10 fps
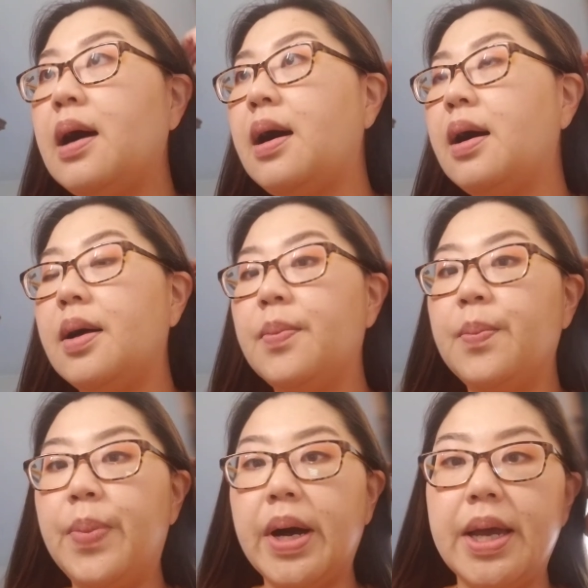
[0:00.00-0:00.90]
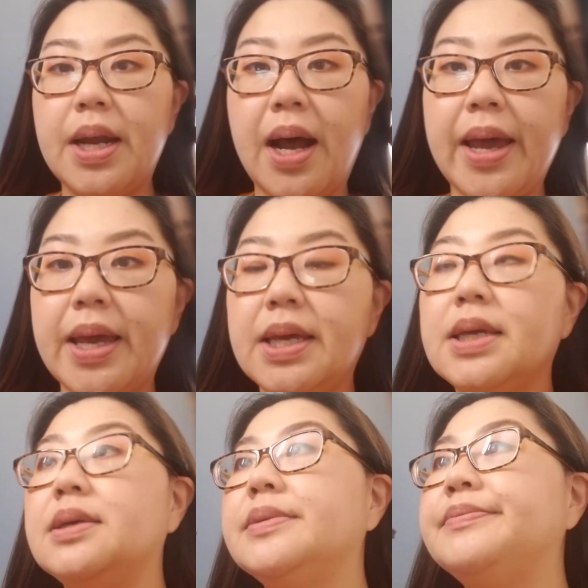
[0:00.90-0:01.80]
But
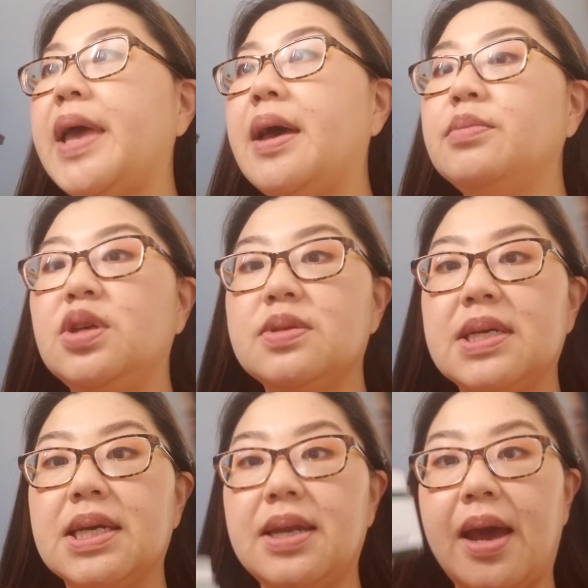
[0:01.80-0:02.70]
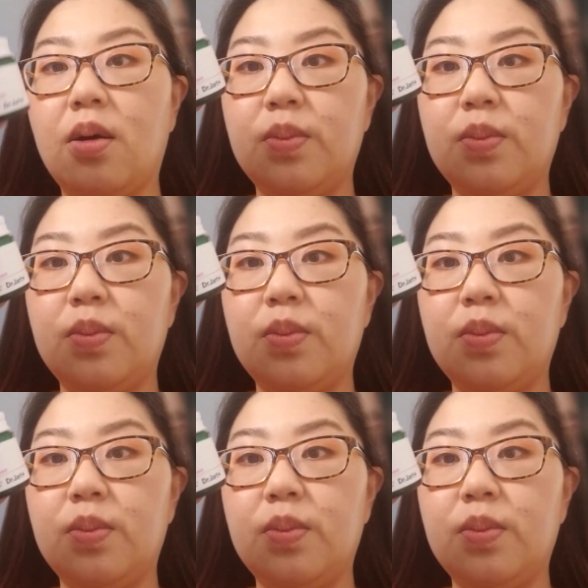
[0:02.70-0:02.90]
I am using it now